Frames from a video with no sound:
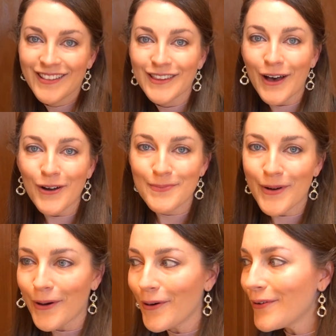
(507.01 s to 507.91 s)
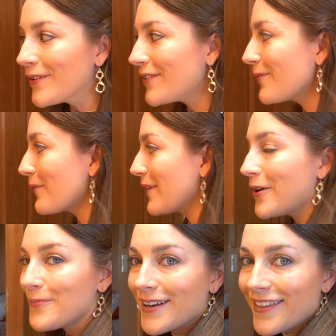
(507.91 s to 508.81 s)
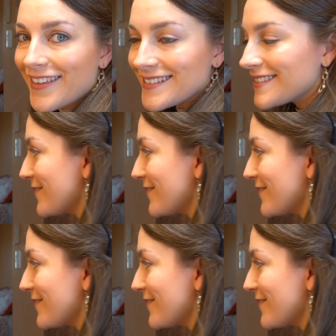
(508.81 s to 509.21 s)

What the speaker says: lo and behold, when we opened this